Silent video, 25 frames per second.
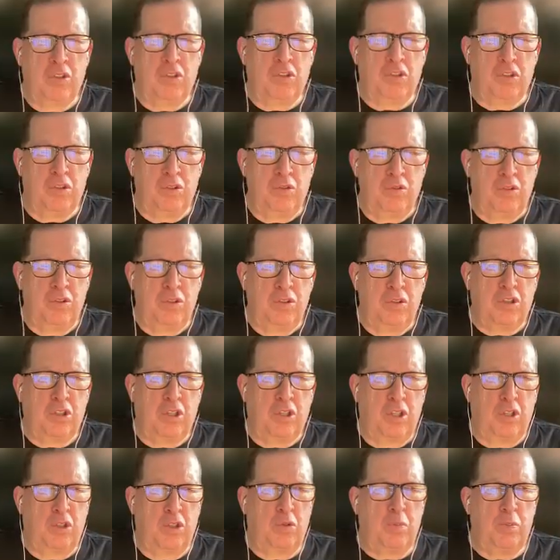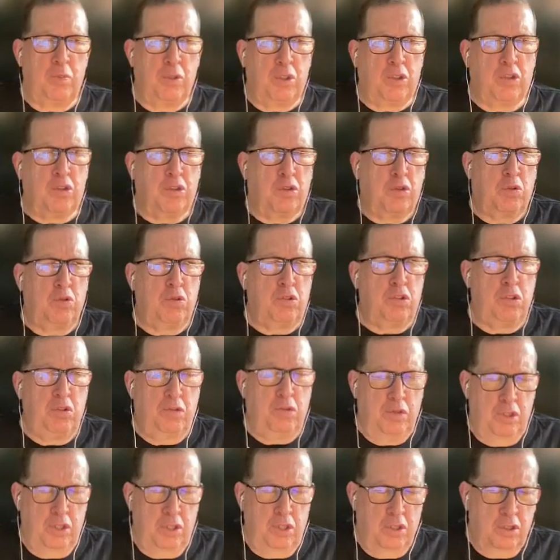the students help
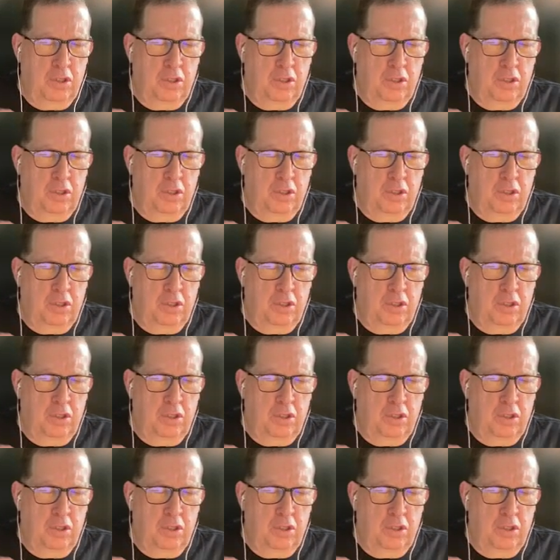exclusively in